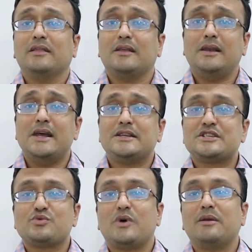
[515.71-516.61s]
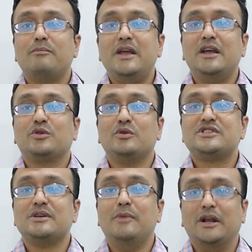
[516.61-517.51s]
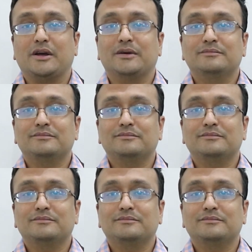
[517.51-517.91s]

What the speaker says: the latest one being tulsi milk.